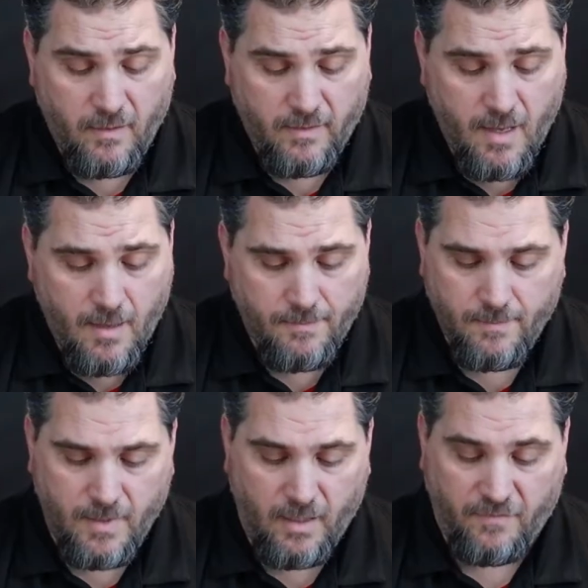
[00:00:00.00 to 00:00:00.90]
like that.
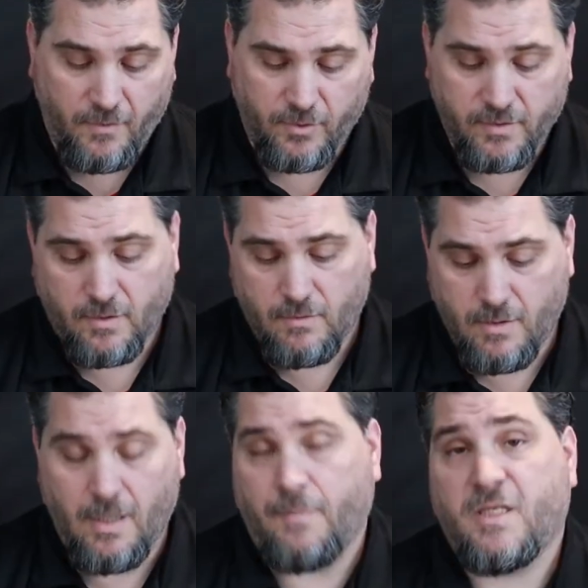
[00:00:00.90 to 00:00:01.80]
And if there's
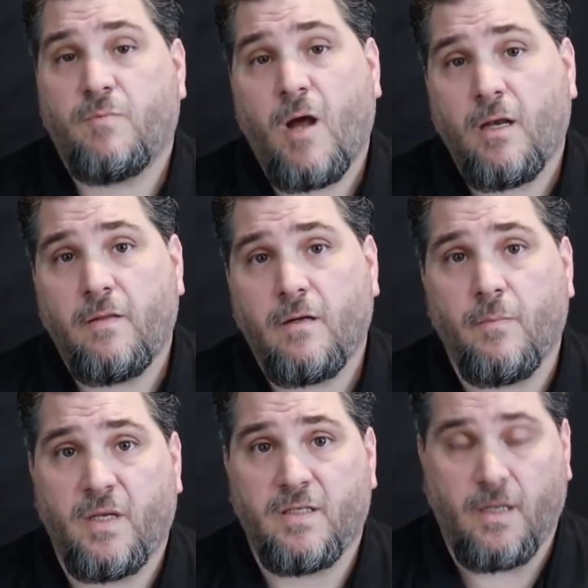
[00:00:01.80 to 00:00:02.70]
an empty spot in there, it
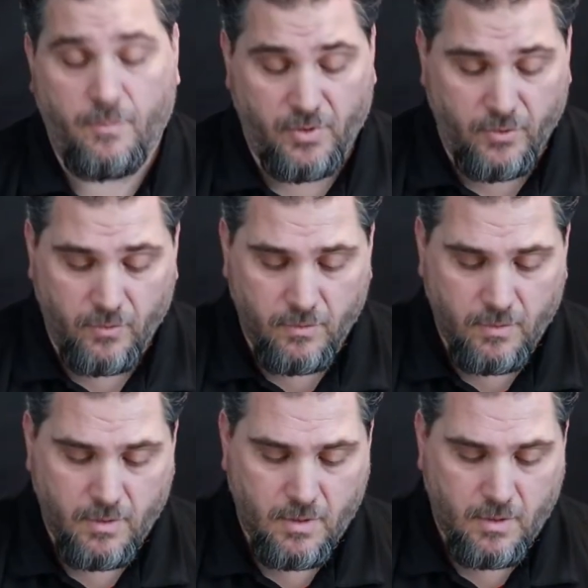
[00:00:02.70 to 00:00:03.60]
means that it blew.
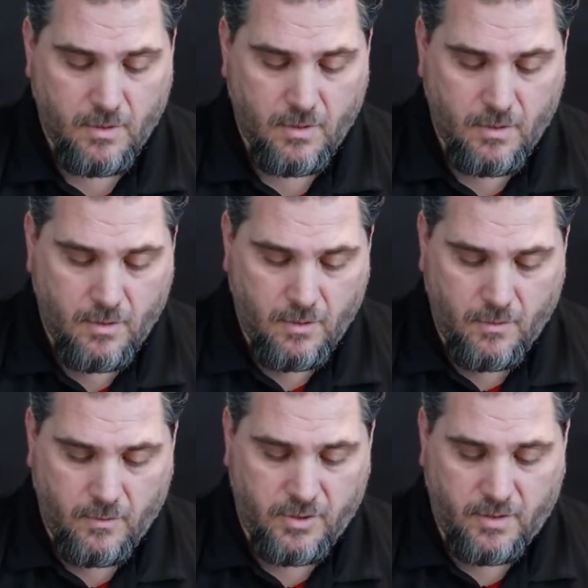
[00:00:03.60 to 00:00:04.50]

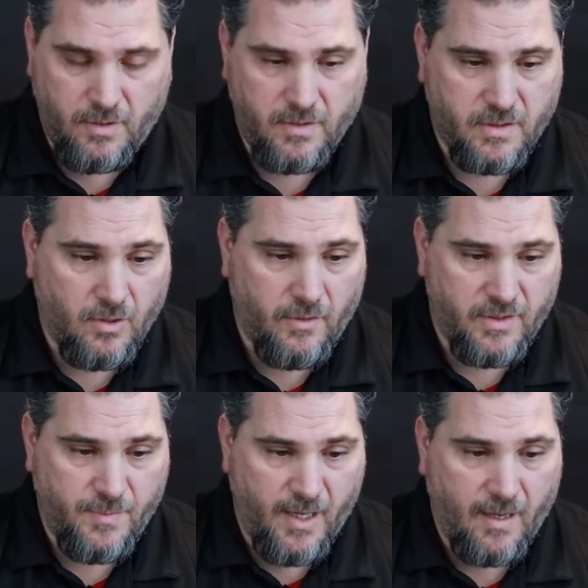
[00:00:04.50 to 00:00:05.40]
We're just going to install
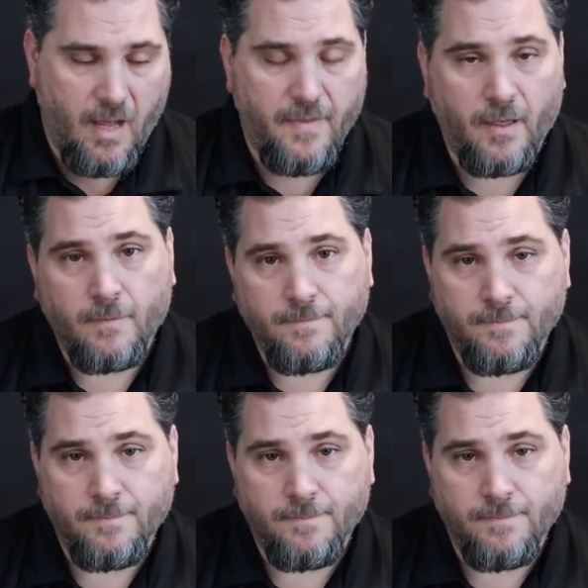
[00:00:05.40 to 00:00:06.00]
this back on there.